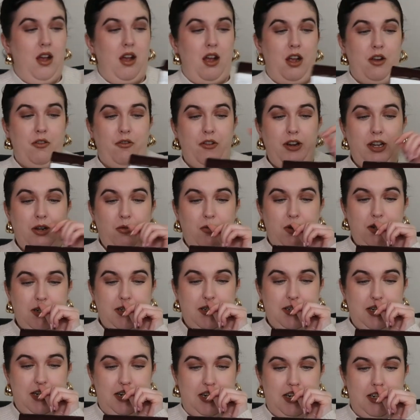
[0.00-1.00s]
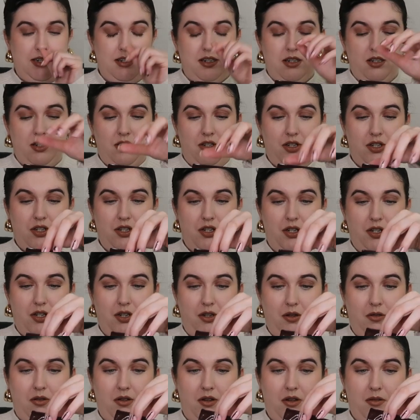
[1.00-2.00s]
I really wanted
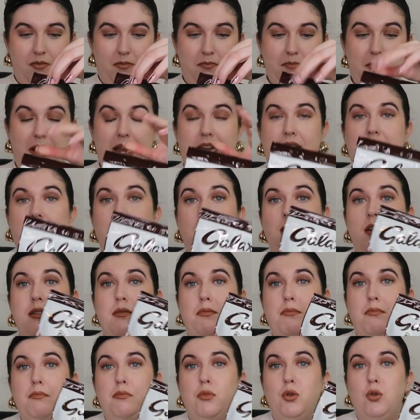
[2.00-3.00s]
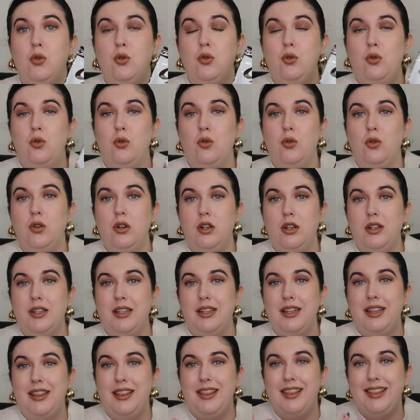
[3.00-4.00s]
to make more
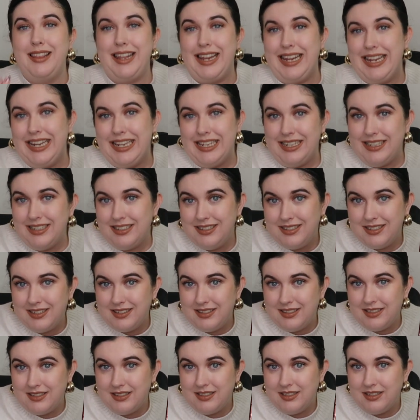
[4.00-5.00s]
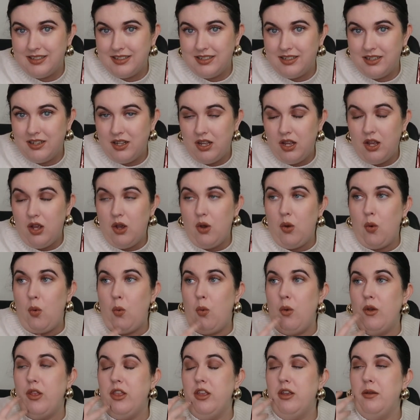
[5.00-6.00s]
things,
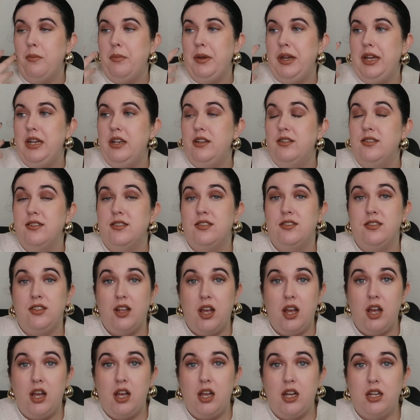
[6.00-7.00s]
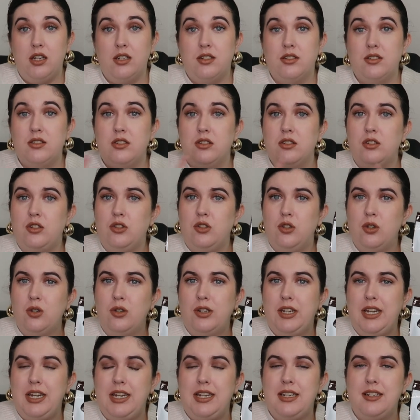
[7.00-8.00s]
whether it be desserts,
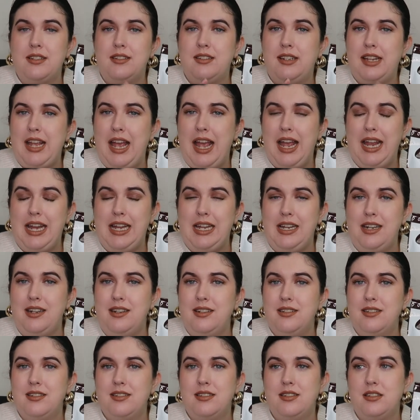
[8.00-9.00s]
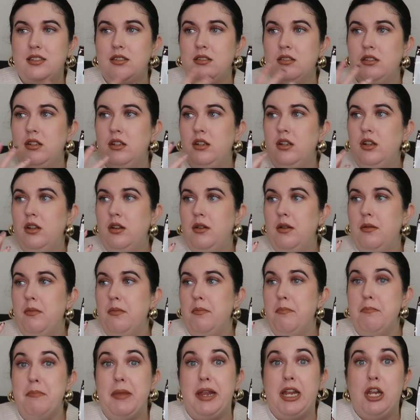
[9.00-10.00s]
cookies, cakes,
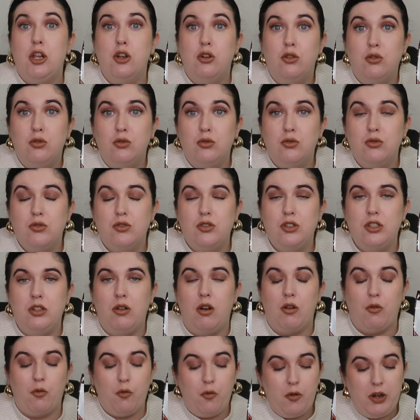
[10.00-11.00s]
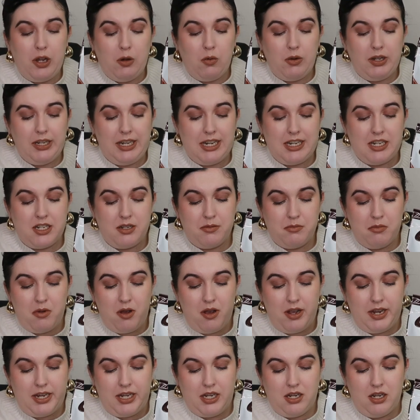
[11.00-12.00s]
meals. You know, I really want to get into
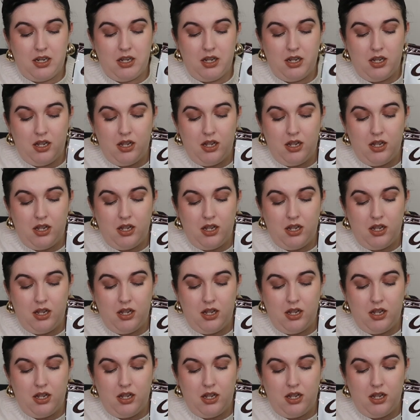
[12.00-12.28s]
my